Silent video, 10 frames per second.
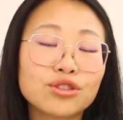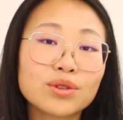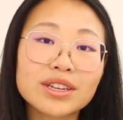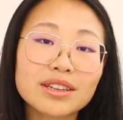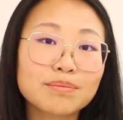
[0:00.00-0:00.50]
you
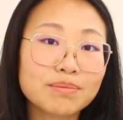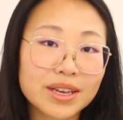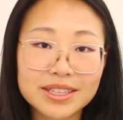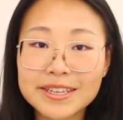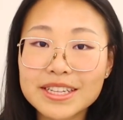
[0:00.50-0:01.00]
can
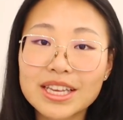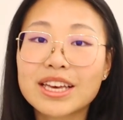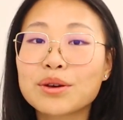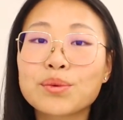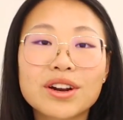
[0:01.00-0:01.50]
basically
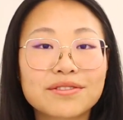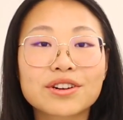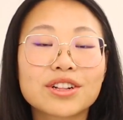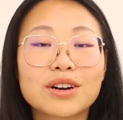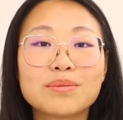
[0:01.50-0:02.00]
hit whatever
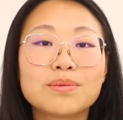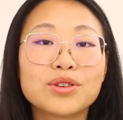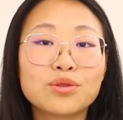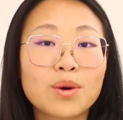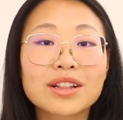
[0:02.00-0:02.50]
club
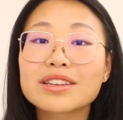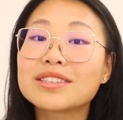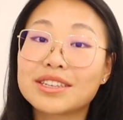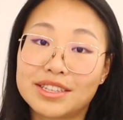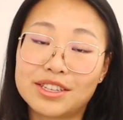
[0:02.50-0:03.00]
you want the
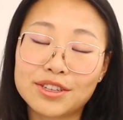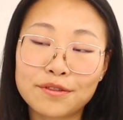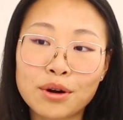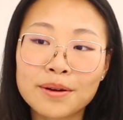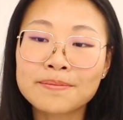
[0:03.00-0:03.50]
distance
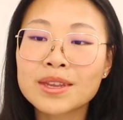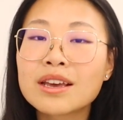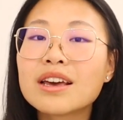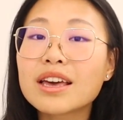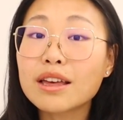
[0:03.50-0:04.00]
for.
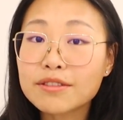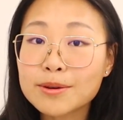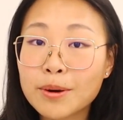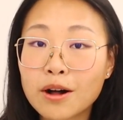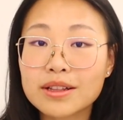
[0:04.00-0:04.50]
If the
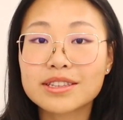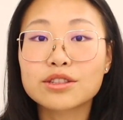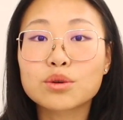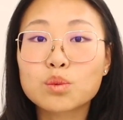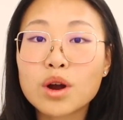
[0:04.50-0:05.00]
ball is in
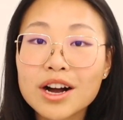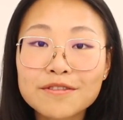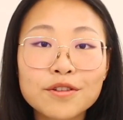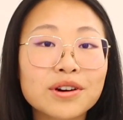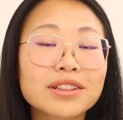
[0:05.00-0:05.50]
the
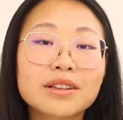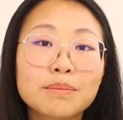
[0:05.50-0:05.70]
rough or in the